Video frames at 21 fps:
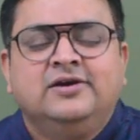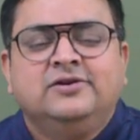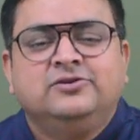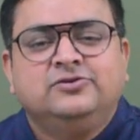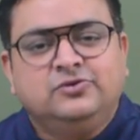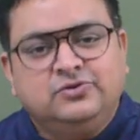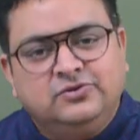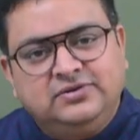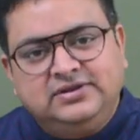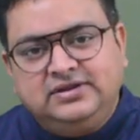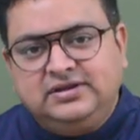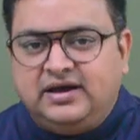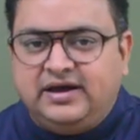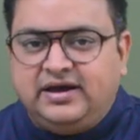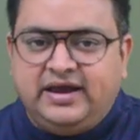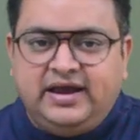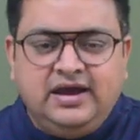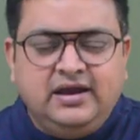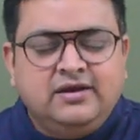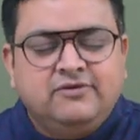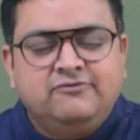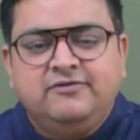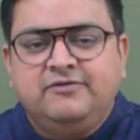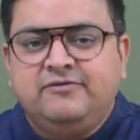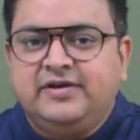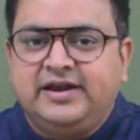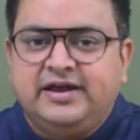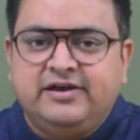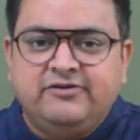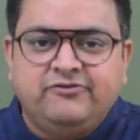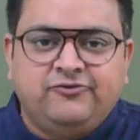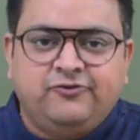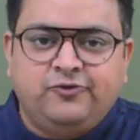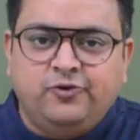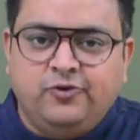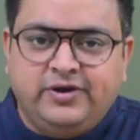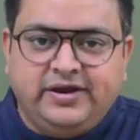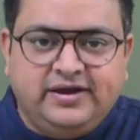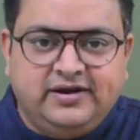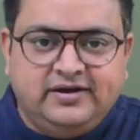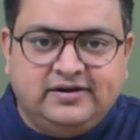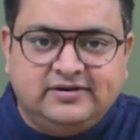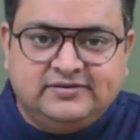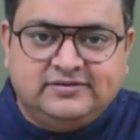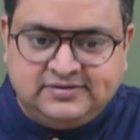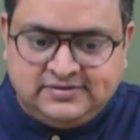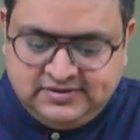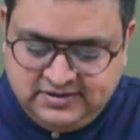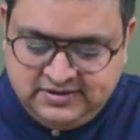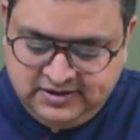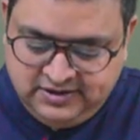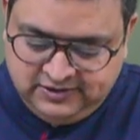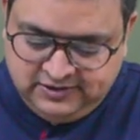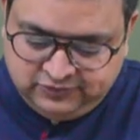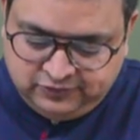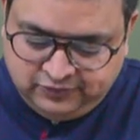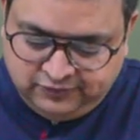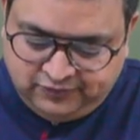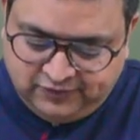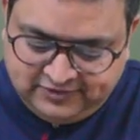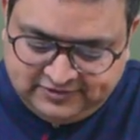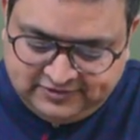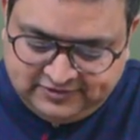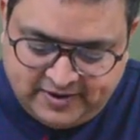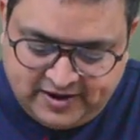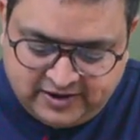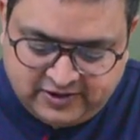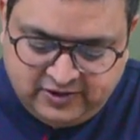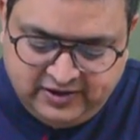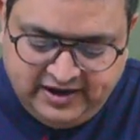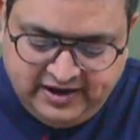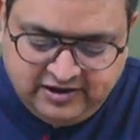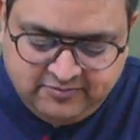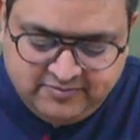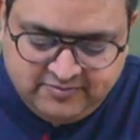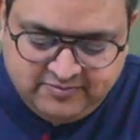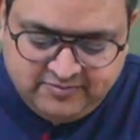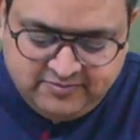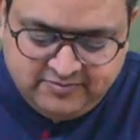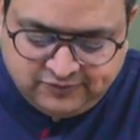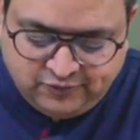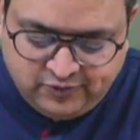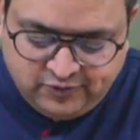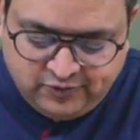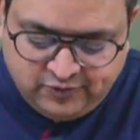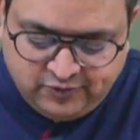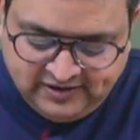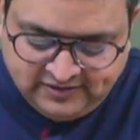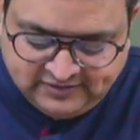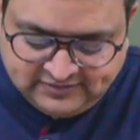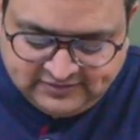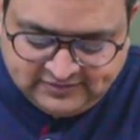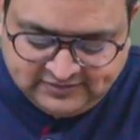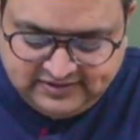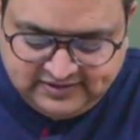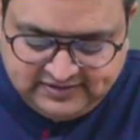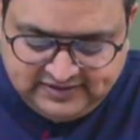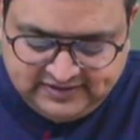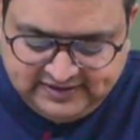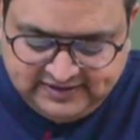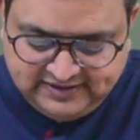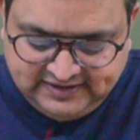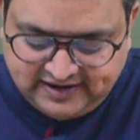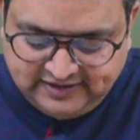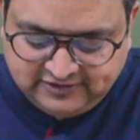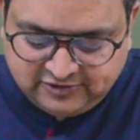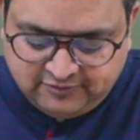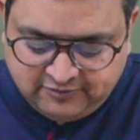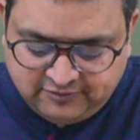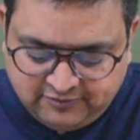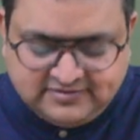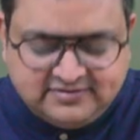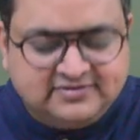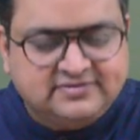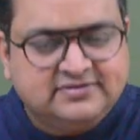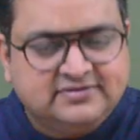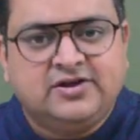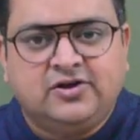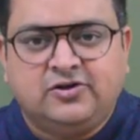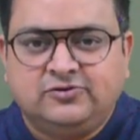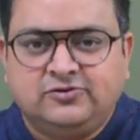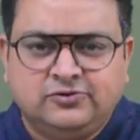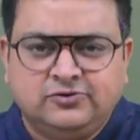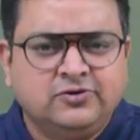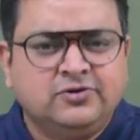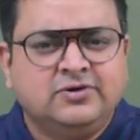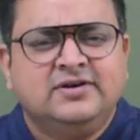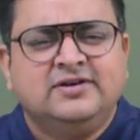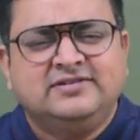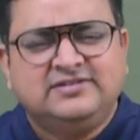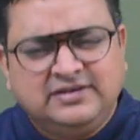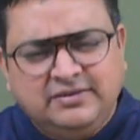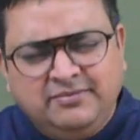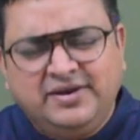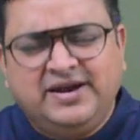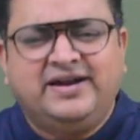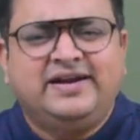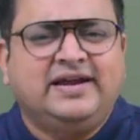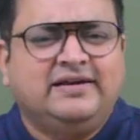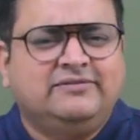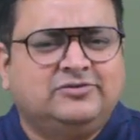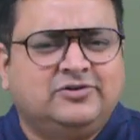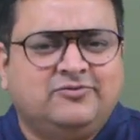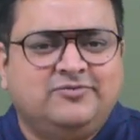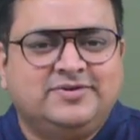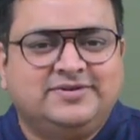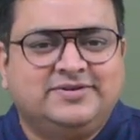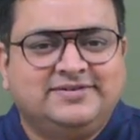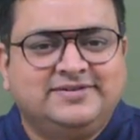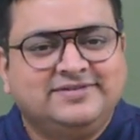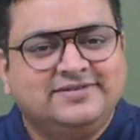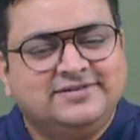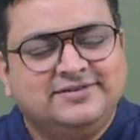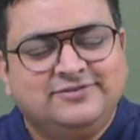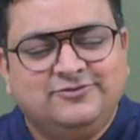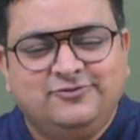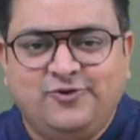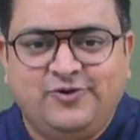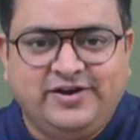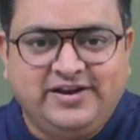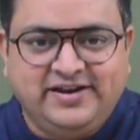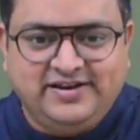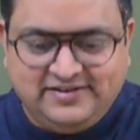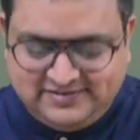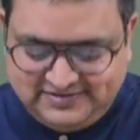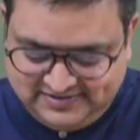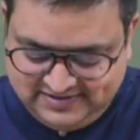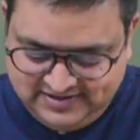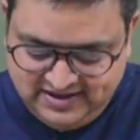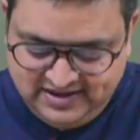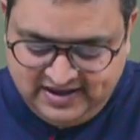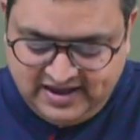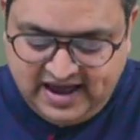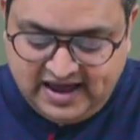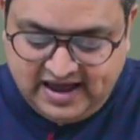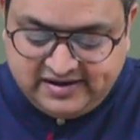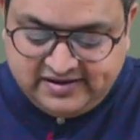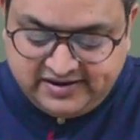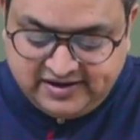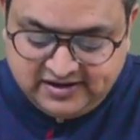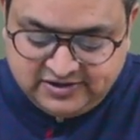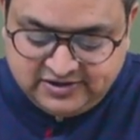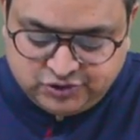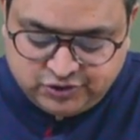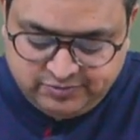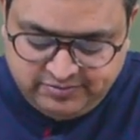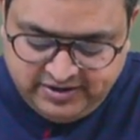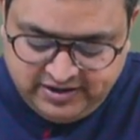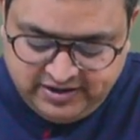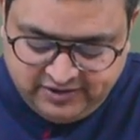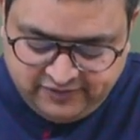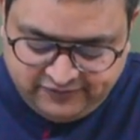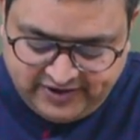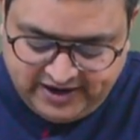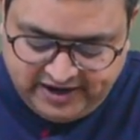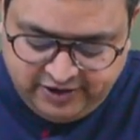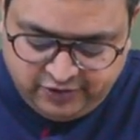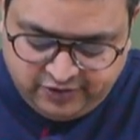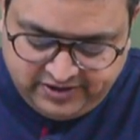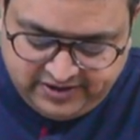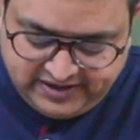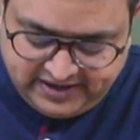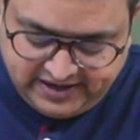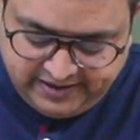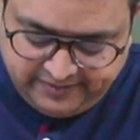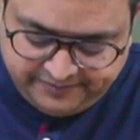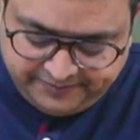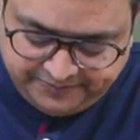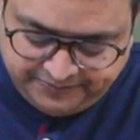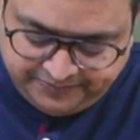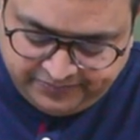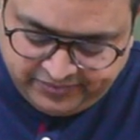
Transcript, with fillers: So again, we will give 4 years. So for speculative business, 4 years, and these kinds of businesses also, similar types of businesses, 4 years, and return should be filed on time,